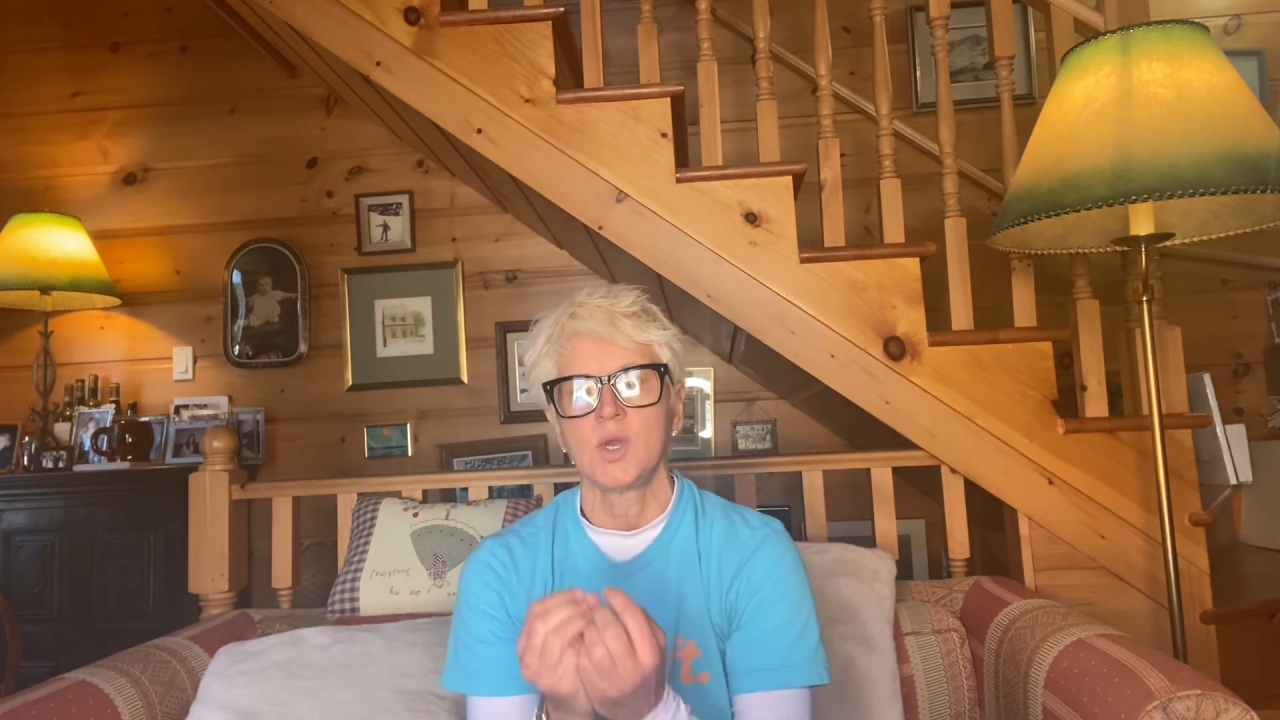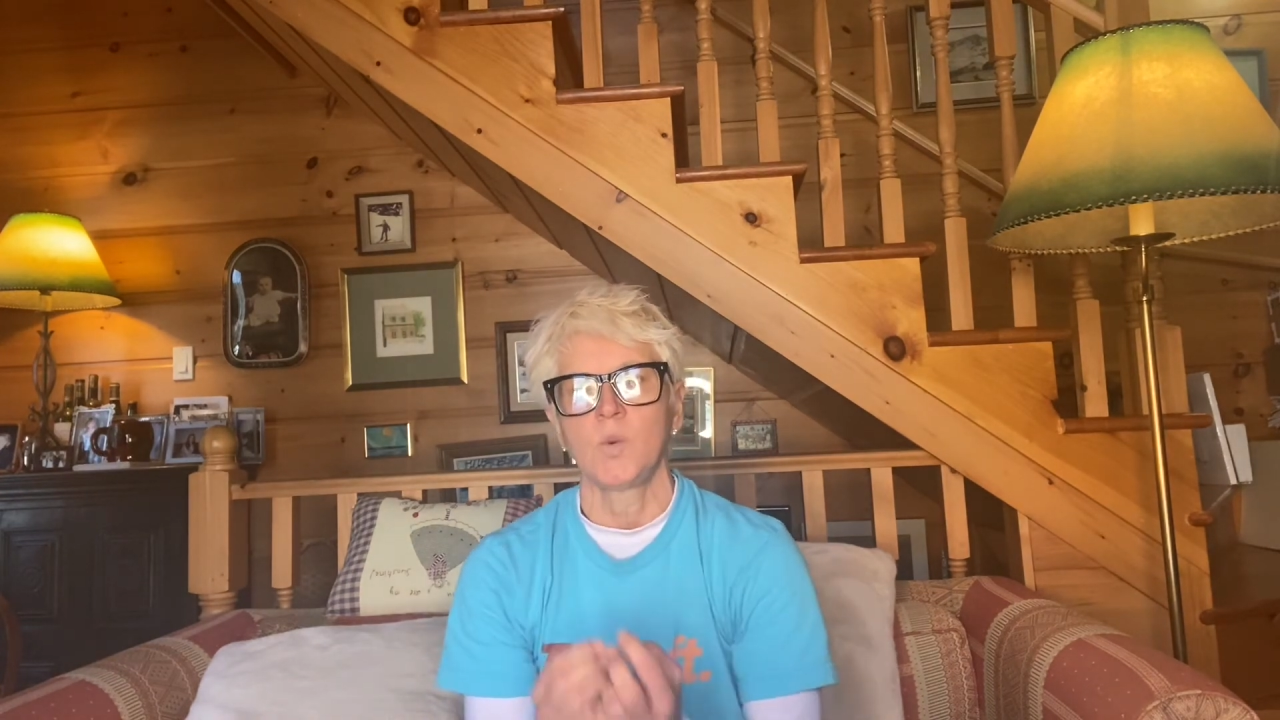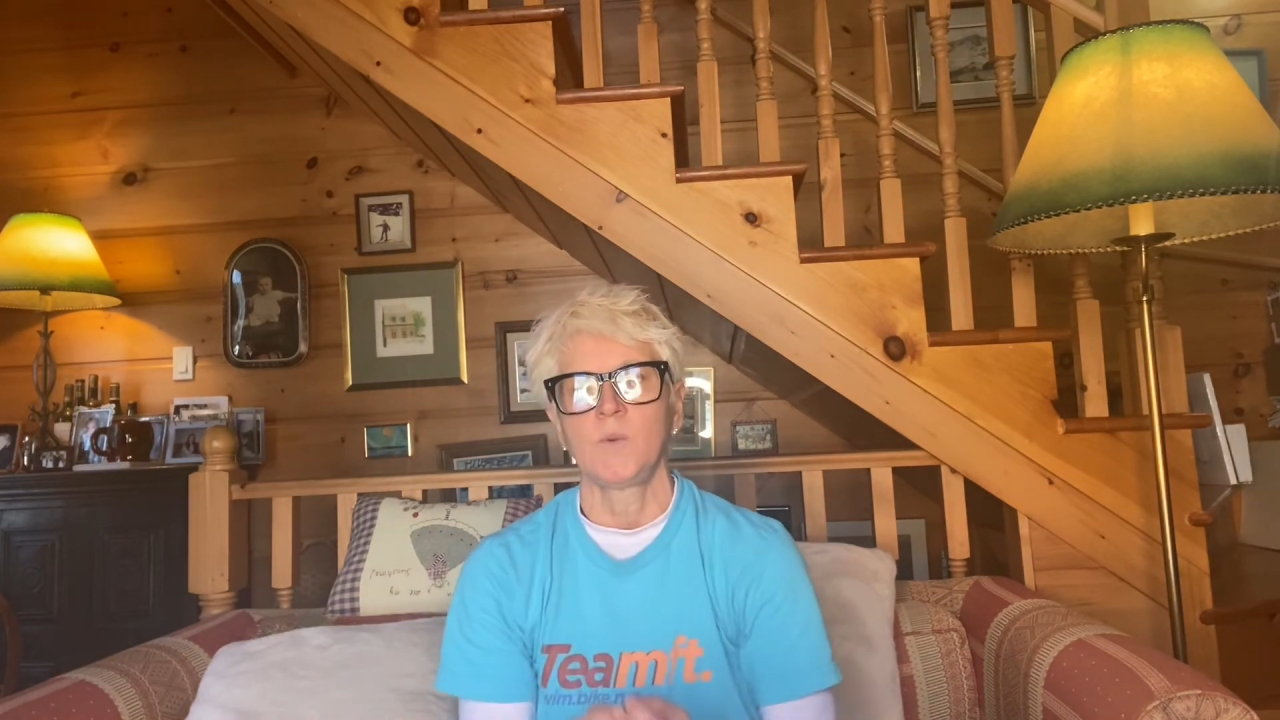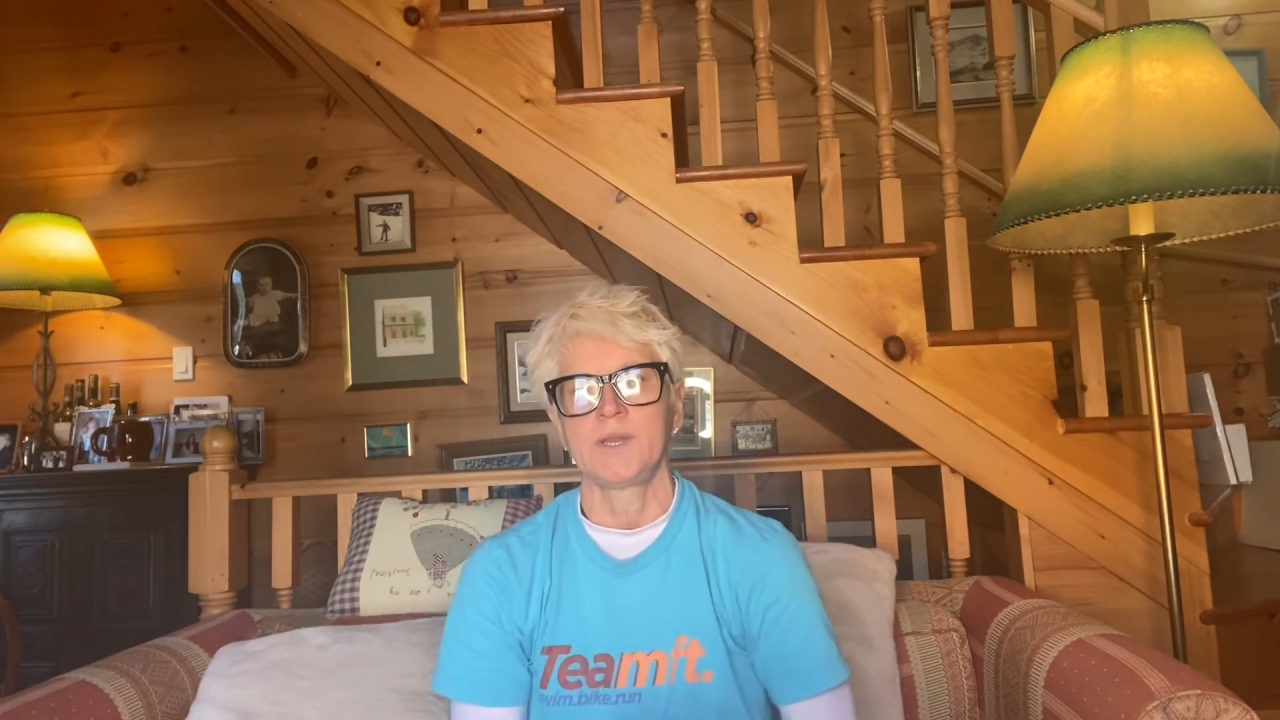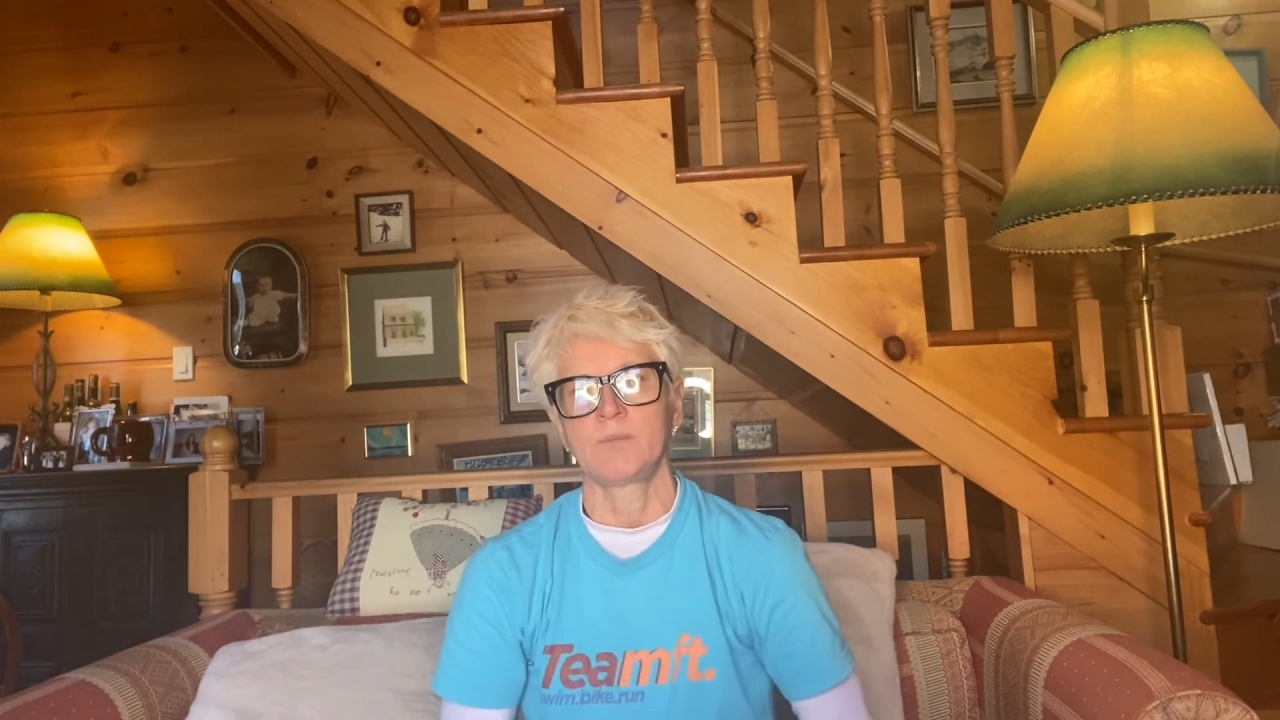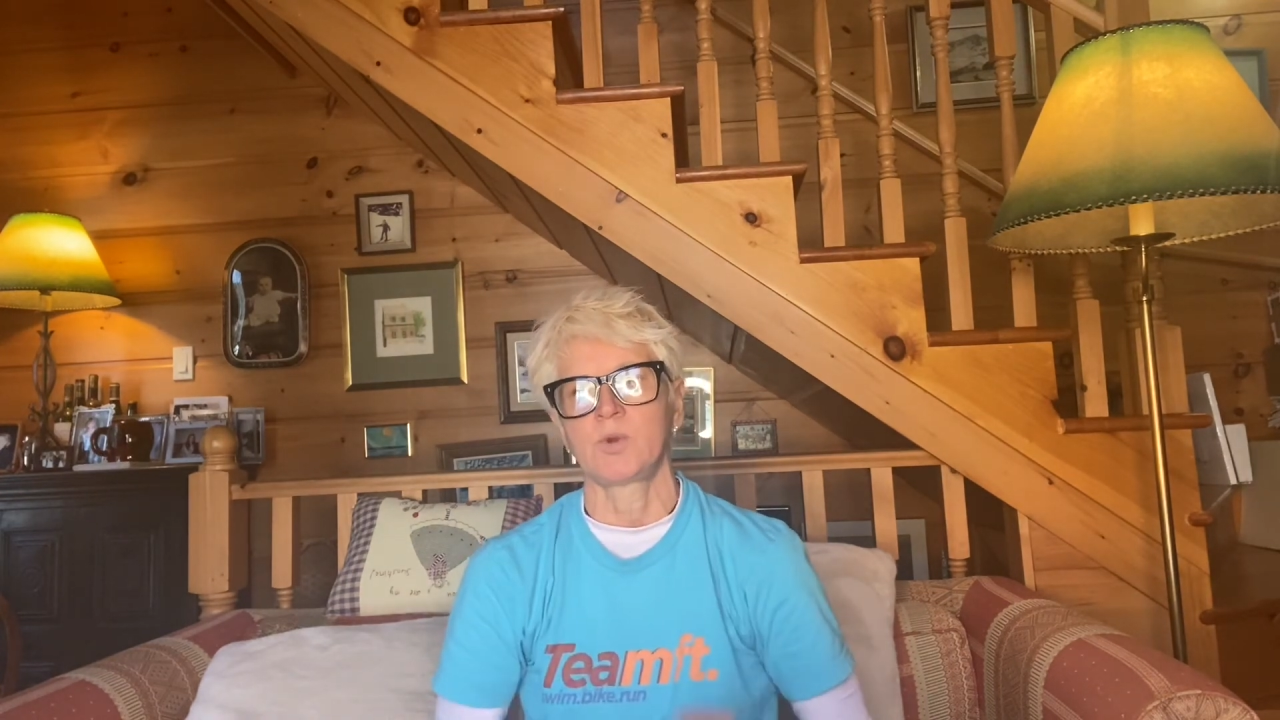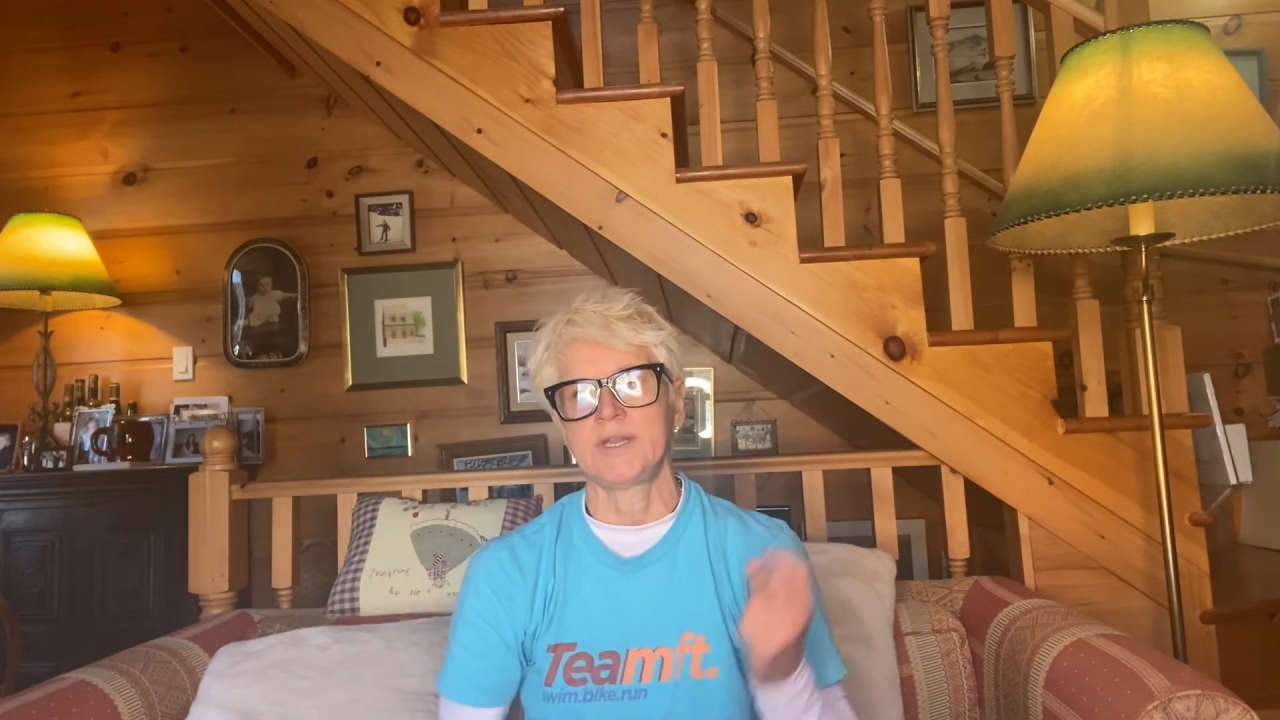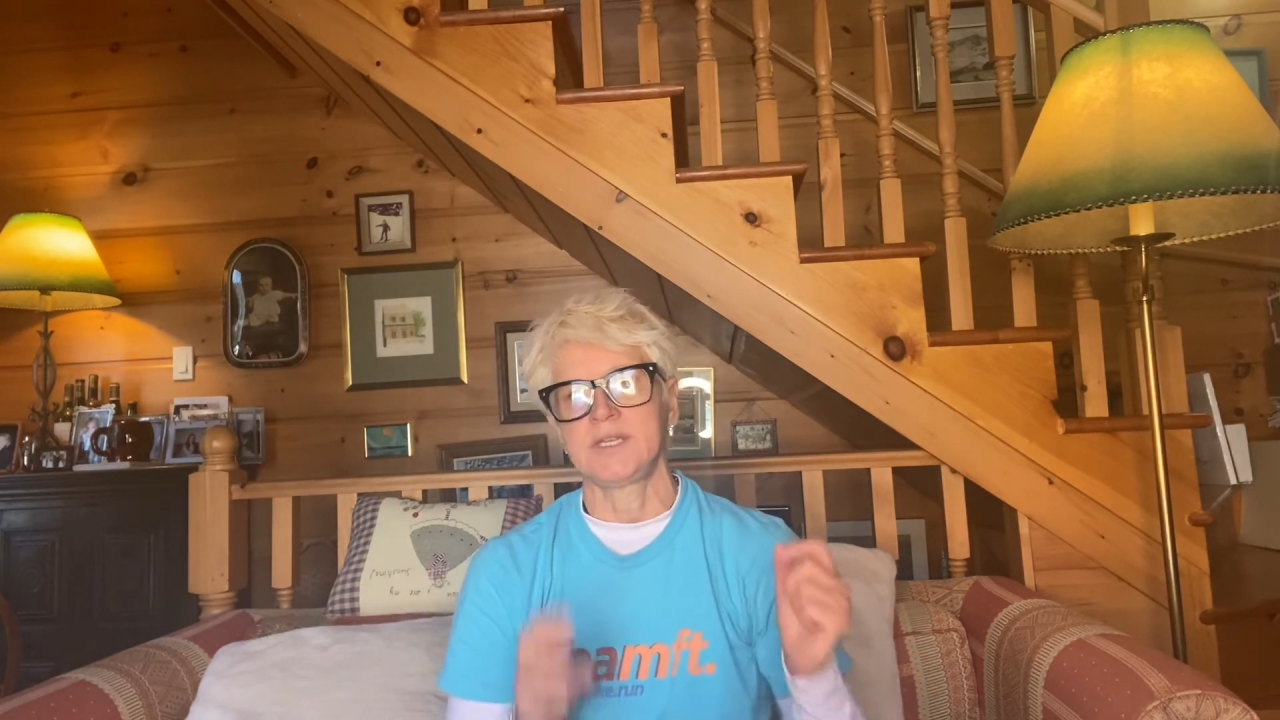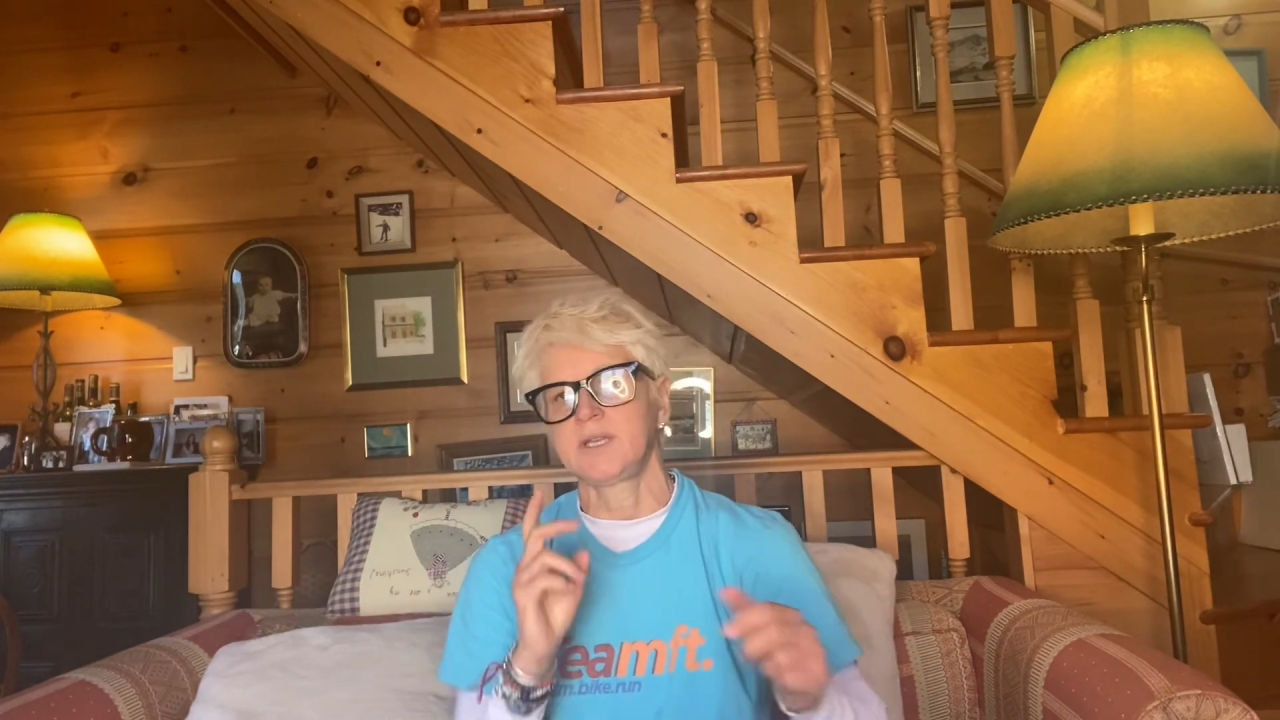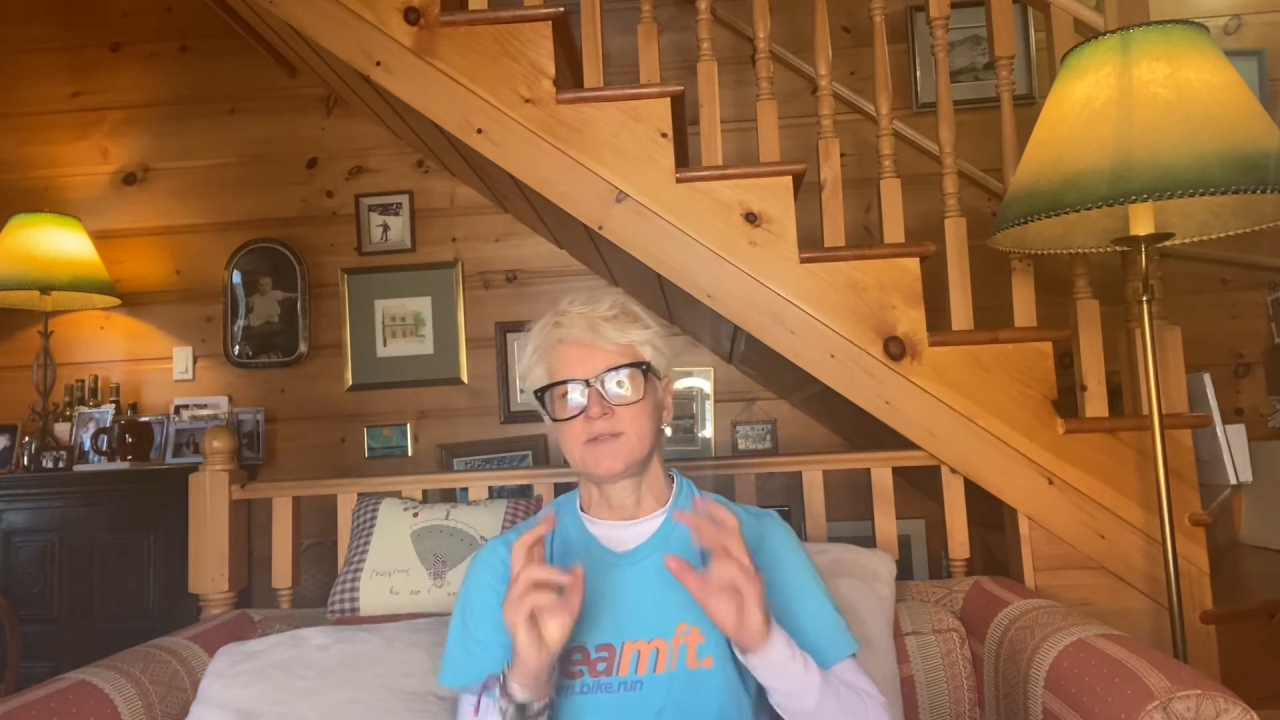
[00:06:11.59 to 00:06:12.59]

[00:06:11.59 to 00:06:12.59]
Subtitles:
when I'm writing